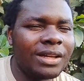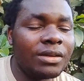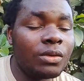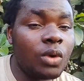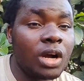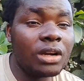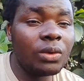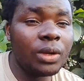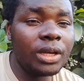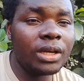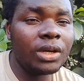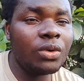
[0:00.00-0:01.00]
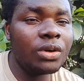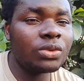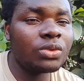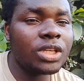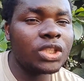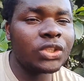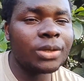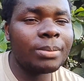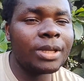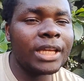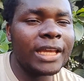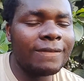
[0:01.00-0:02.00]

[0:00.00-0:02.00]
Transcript: like 1 week going to the shopping